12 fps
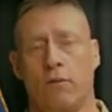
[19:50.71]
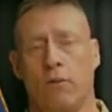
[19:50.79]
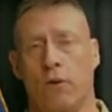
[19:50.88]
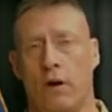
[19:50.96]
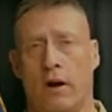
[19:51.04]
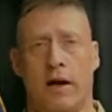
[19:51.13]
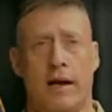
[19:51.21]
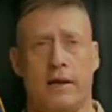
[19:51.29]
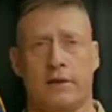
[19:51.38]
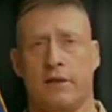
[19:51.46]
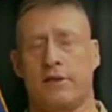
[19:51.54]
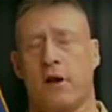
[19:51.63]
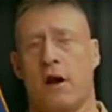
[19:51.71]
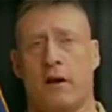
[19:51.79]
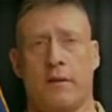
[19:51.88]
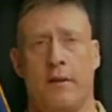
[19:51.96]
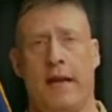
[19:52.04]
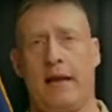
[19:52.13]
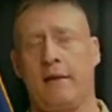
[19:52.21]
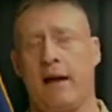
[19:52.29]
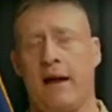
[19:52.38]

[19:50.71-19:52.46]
we're not is because our command,